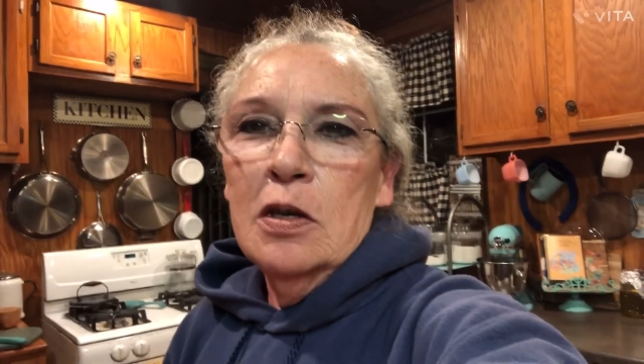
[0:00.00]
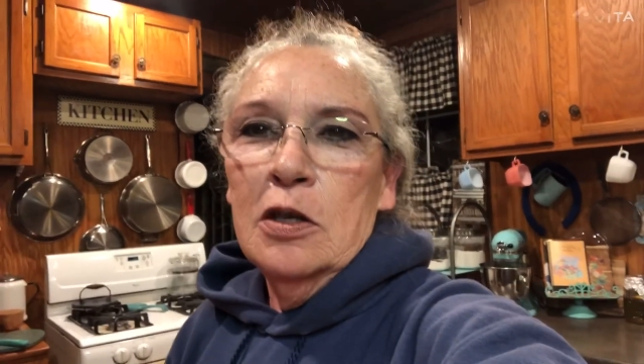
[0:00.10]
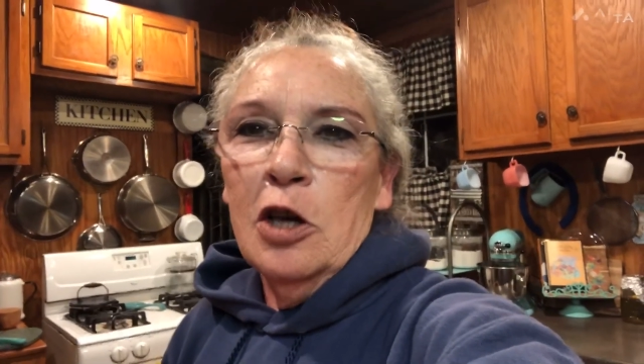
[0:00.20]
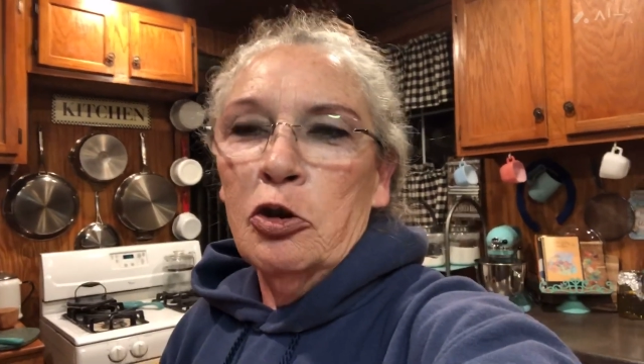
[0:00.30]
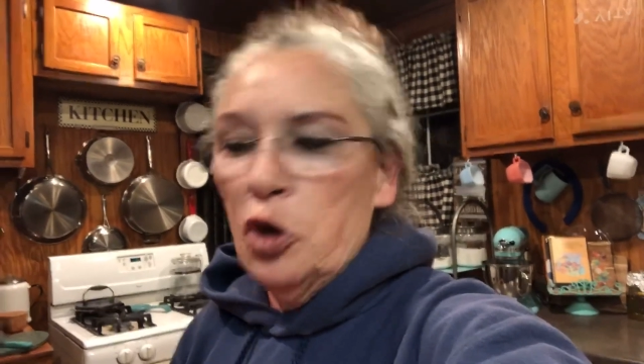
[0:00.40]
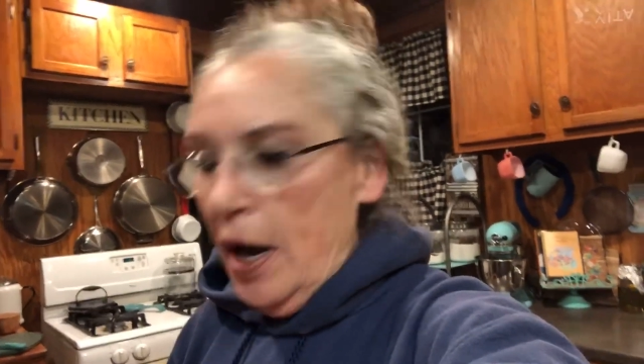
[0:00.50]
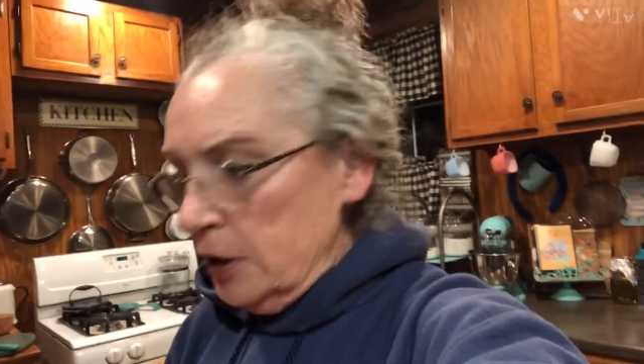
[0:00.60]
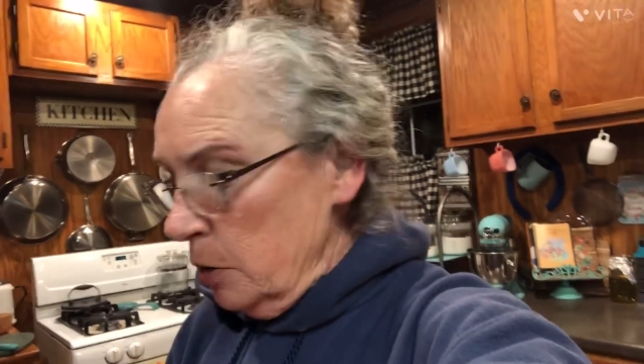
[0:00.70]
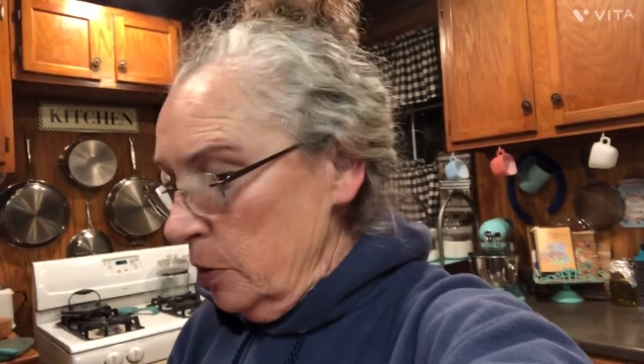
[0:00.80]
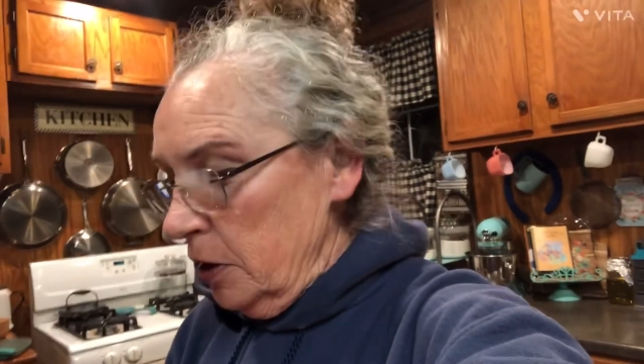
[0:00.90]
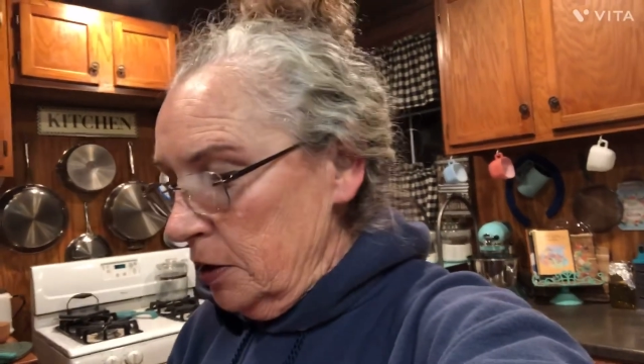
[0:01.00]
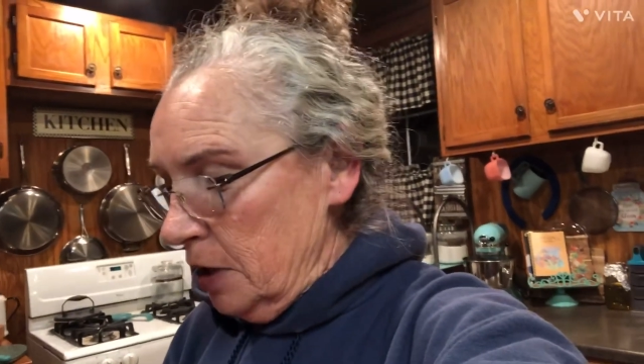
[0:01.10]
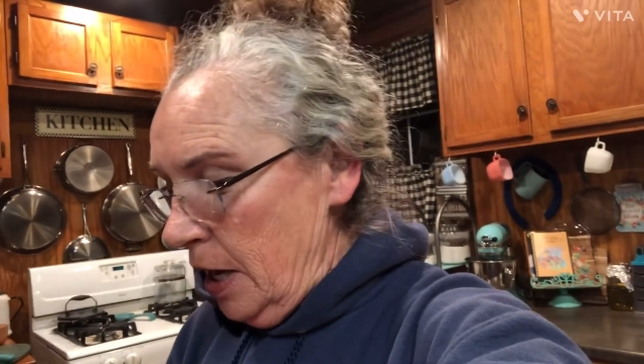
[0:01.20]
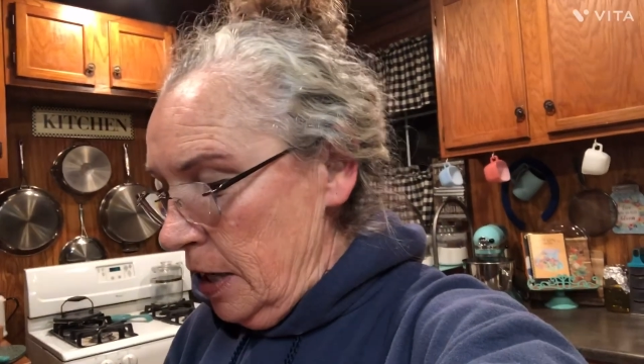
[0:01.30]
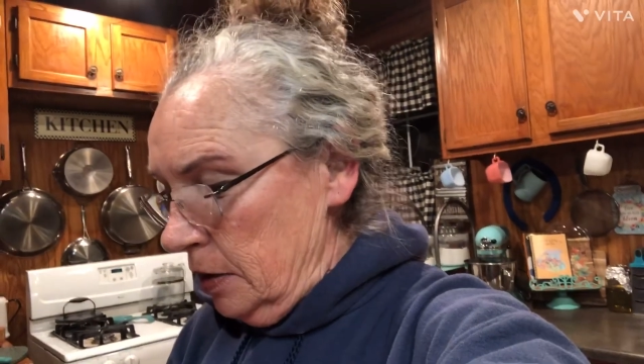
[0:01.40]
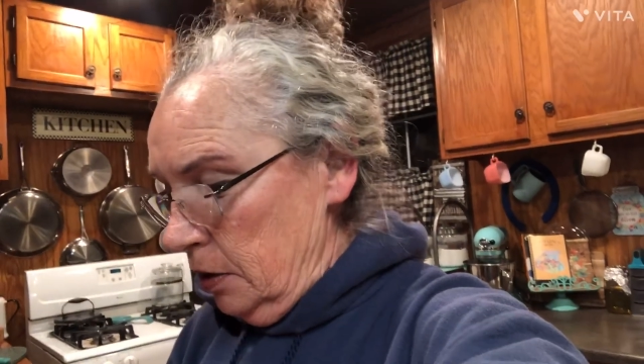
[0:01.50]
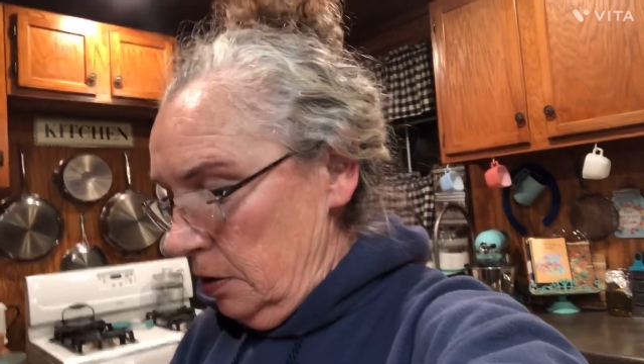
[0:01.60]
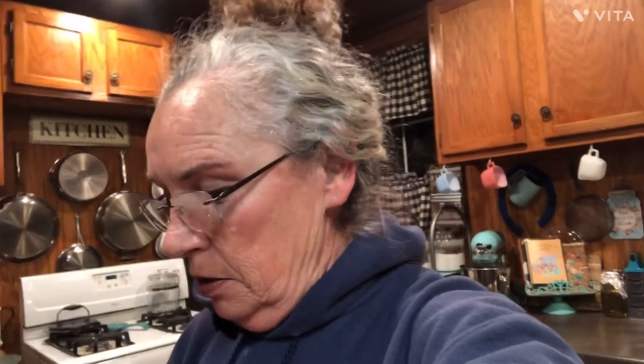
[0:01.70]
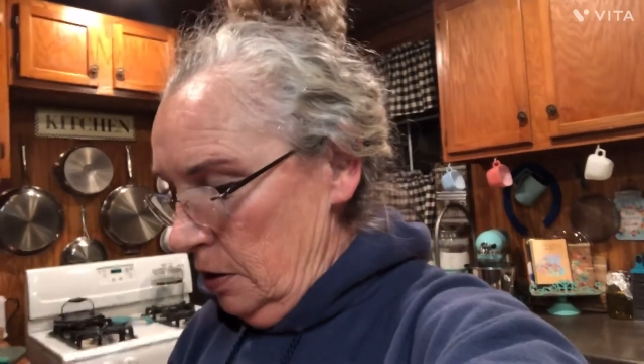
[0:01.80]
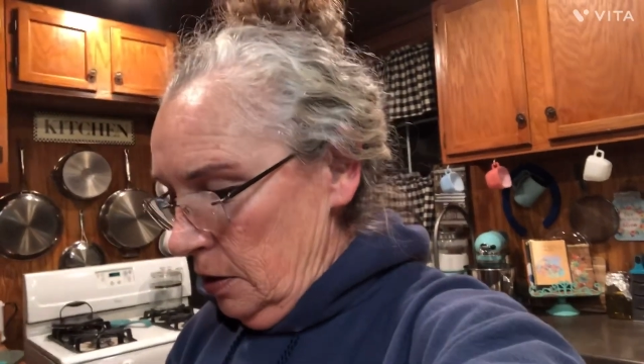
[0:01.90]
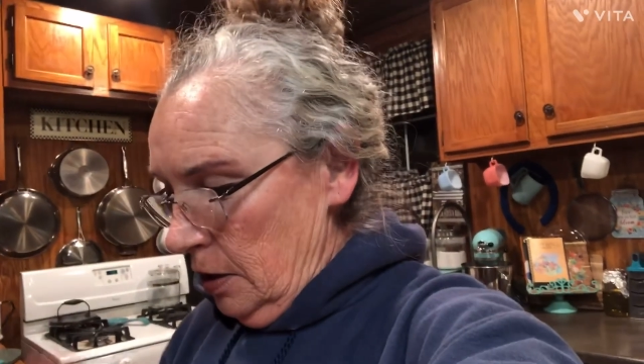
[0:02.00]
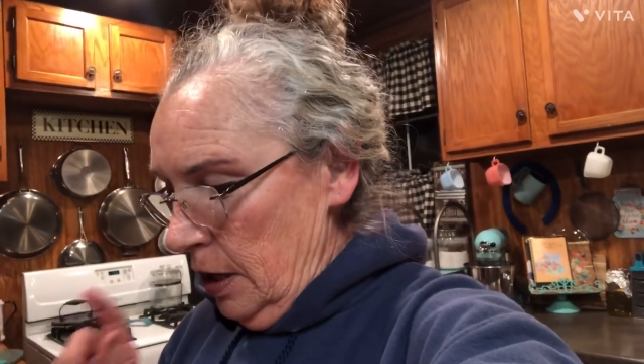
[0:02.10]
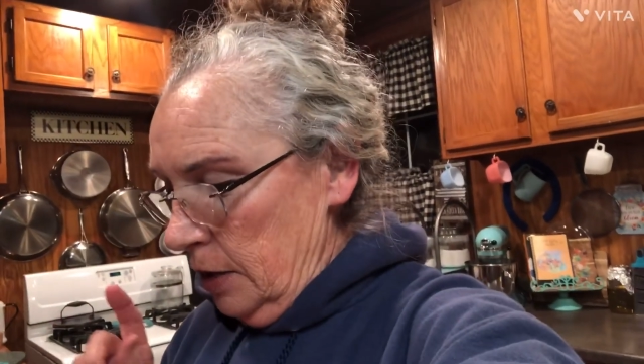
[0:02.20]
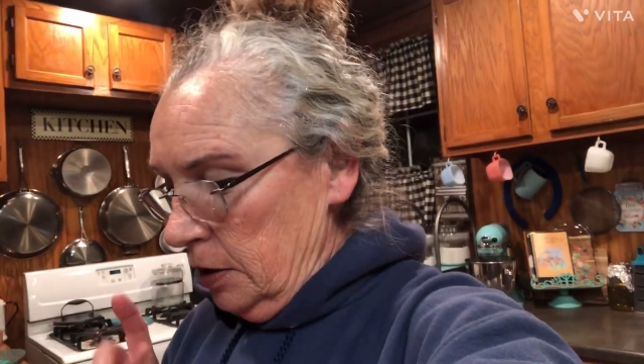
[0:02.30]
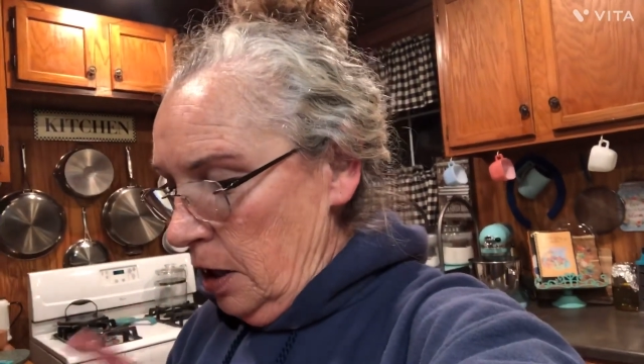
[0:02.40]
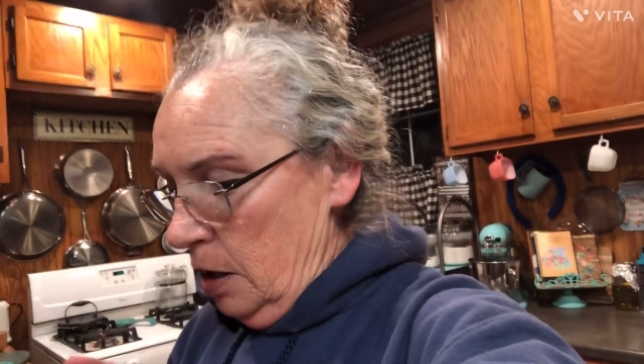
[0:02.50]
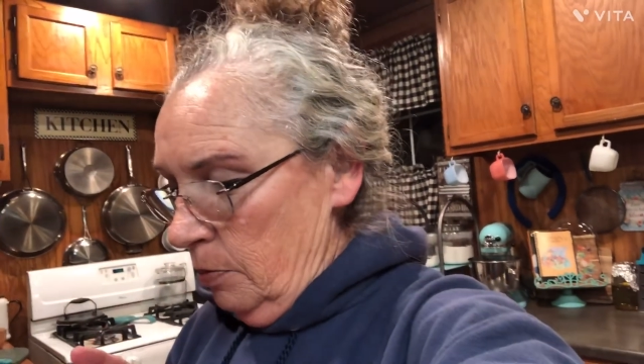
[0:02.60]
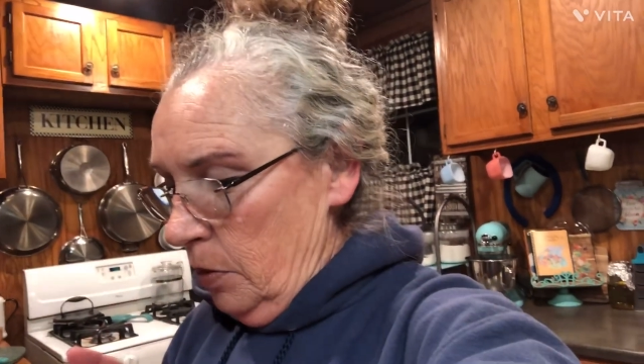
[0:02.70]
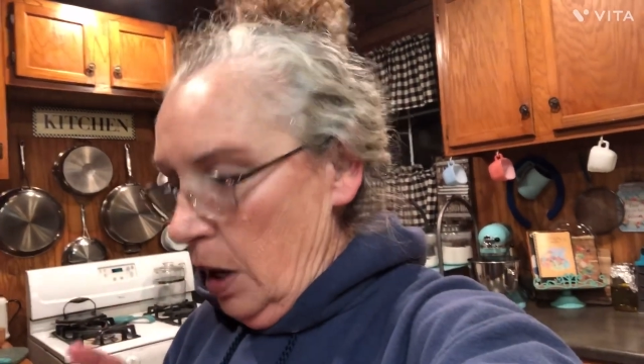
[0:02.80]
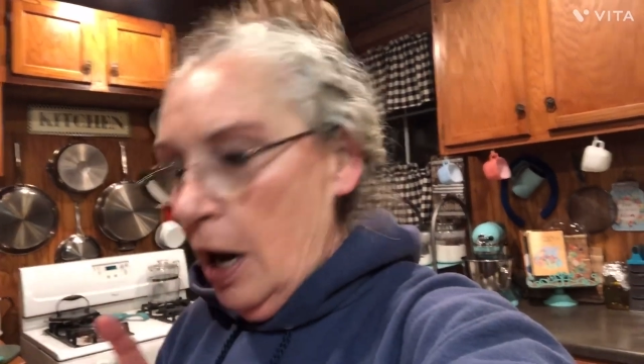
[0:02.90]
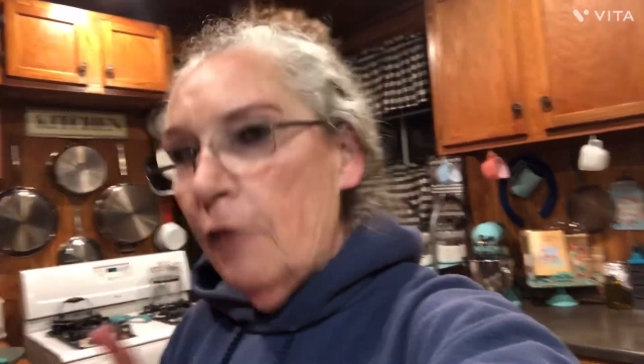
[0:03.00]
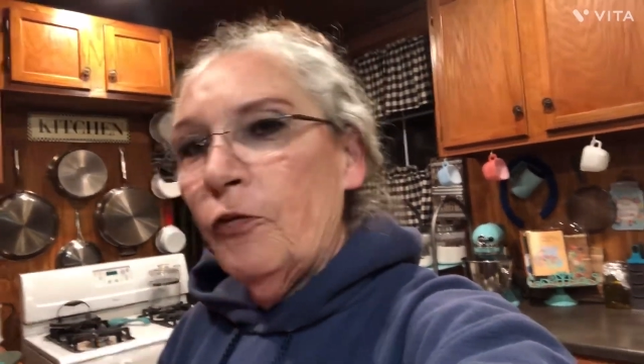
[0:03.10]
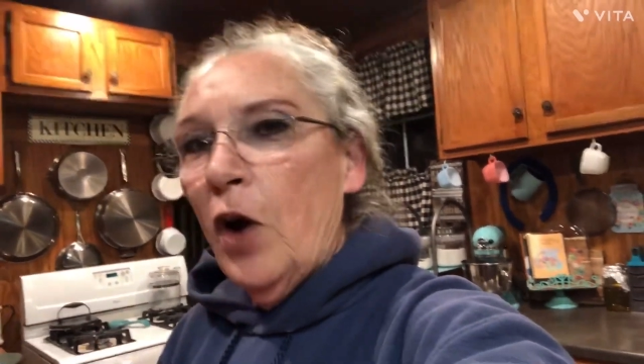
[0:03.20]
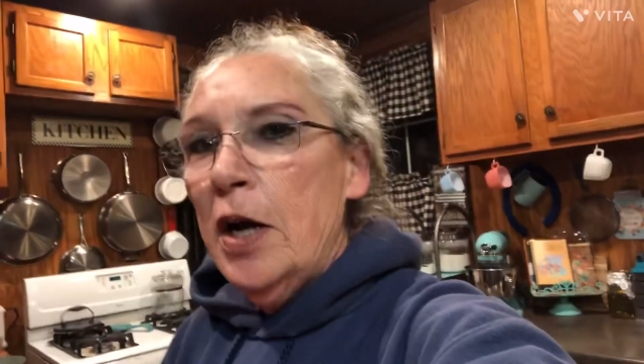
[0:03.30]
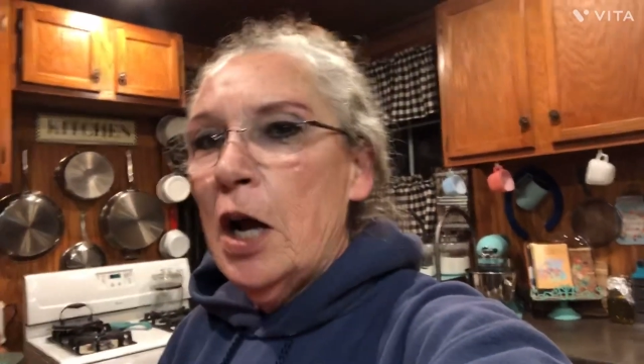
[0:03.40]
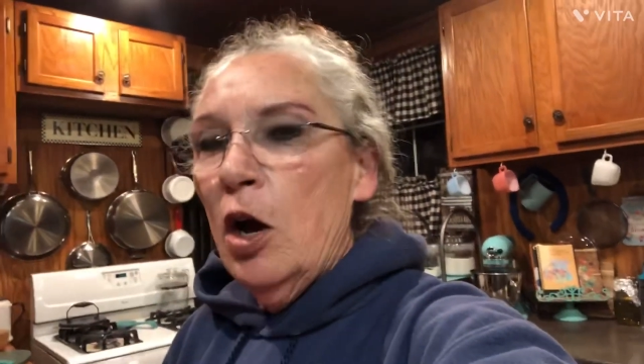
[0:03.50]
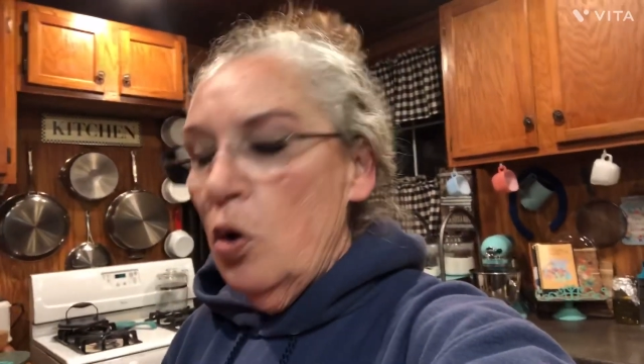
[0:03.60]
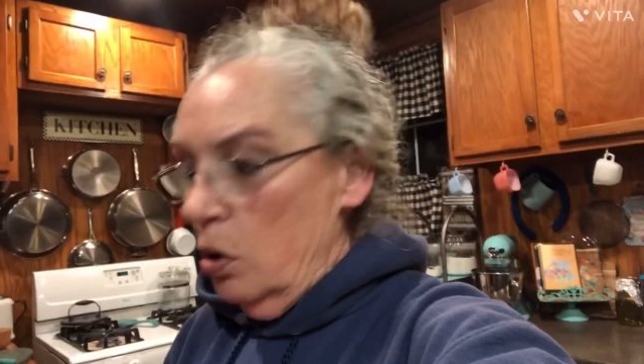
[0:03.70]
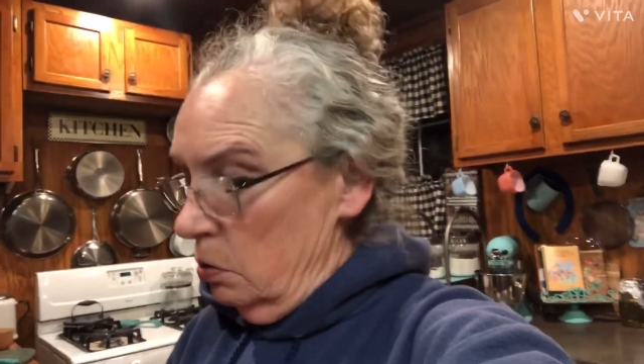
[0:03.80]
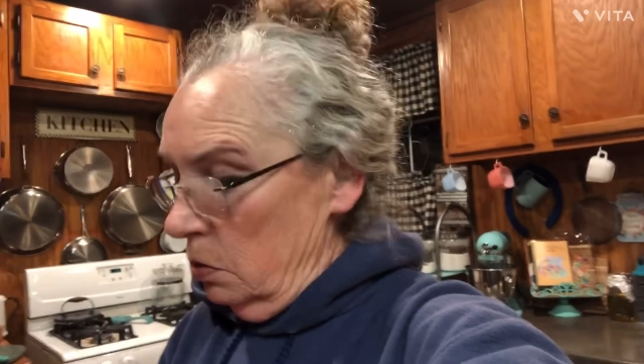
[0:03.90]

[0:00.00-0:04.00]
Y'all try some of these things. That's um, Alfredo,